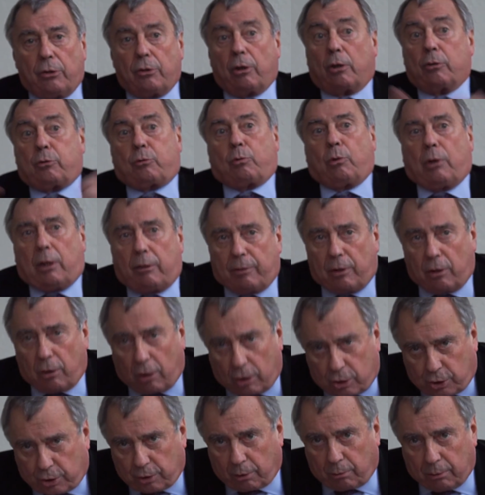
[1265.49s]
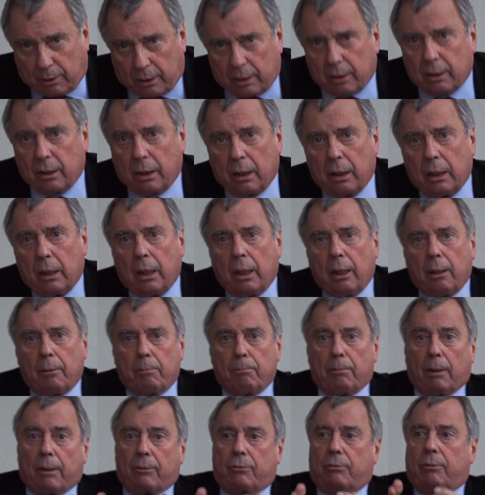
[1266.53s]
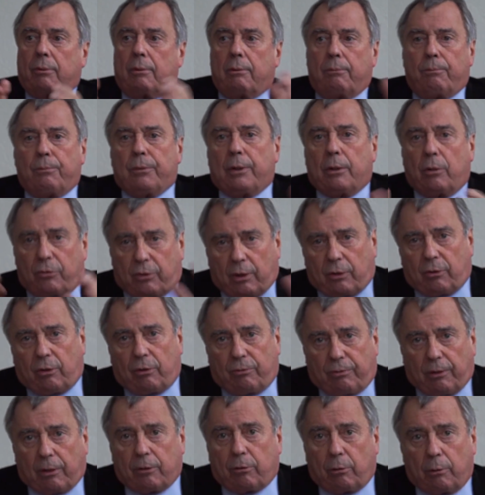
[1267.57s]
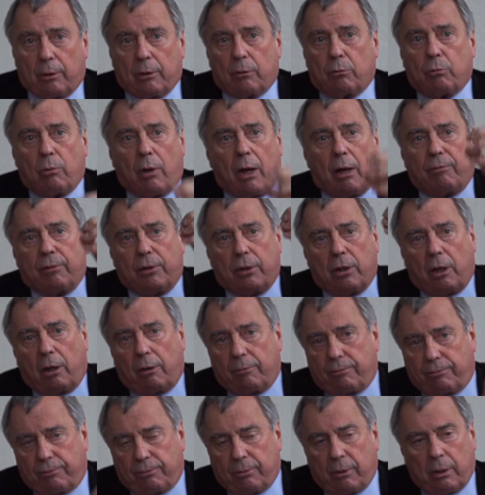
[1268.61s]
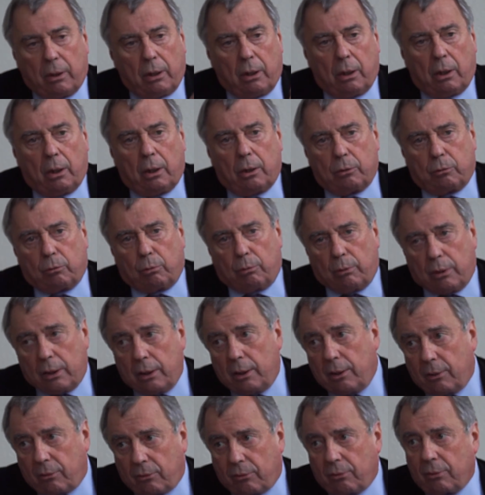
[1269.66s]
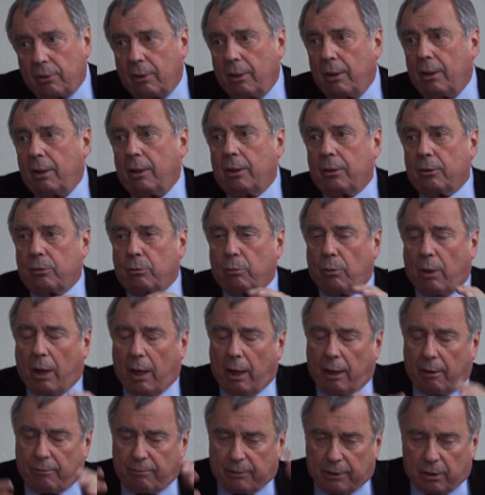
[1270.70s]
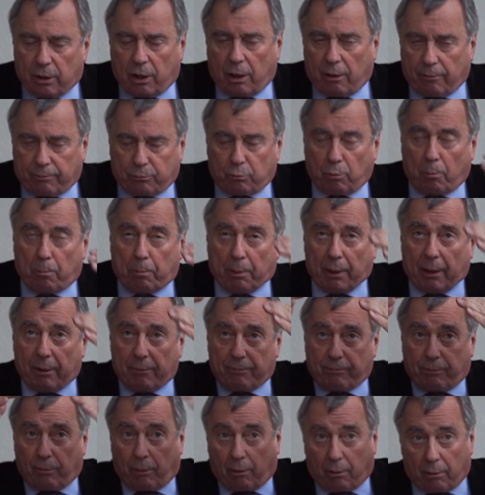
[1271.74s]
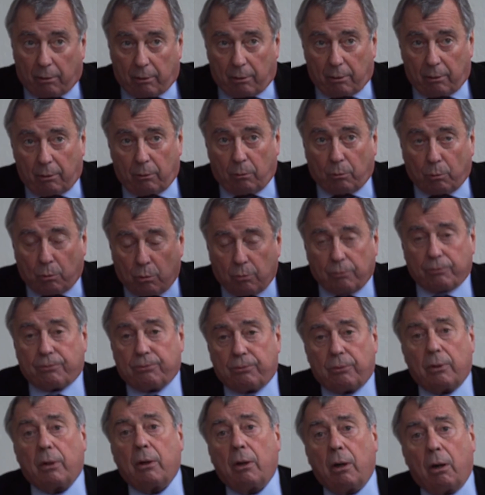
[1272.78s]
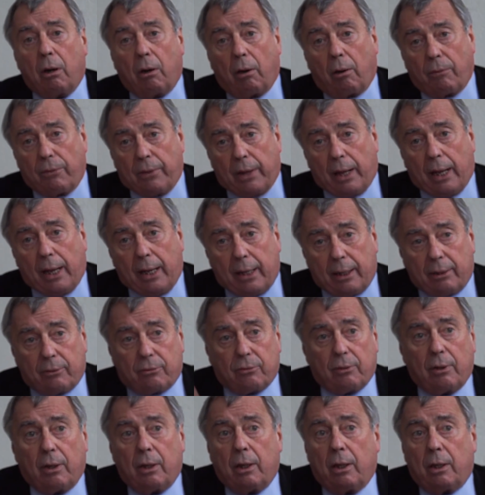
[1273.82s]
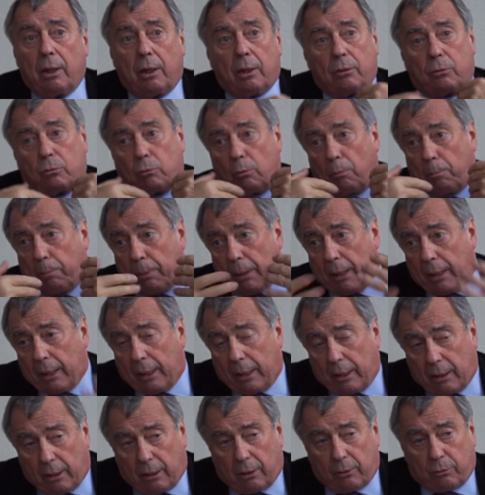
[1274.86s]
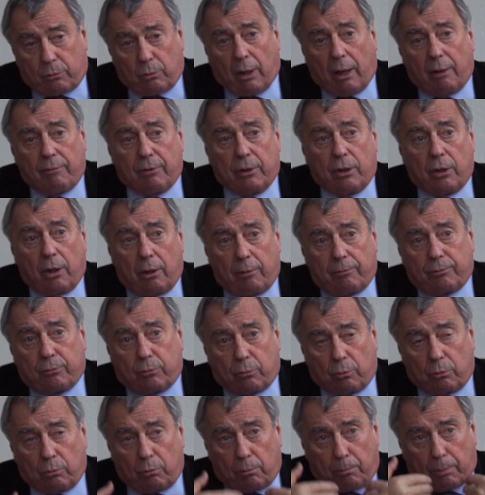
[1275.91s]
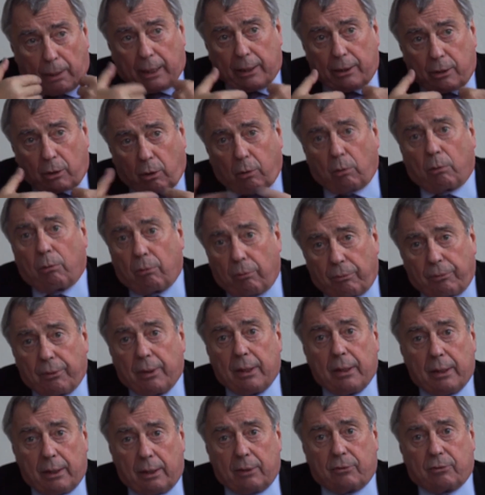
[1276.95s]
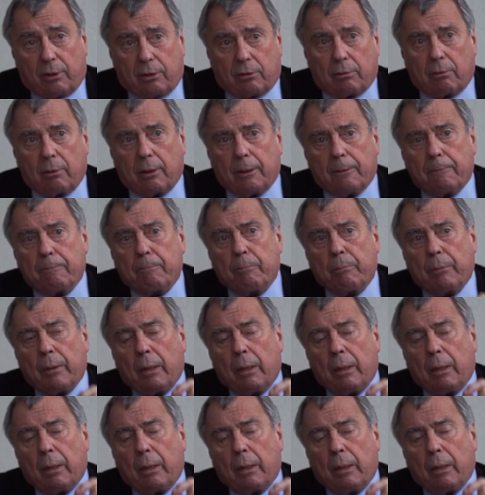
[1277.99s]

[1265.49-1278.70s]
Not to live in luxury, but in a satisfactory way. To have enough to eat, to have enough to pay for a roof on their heads, to have enough to buy clothes, etc.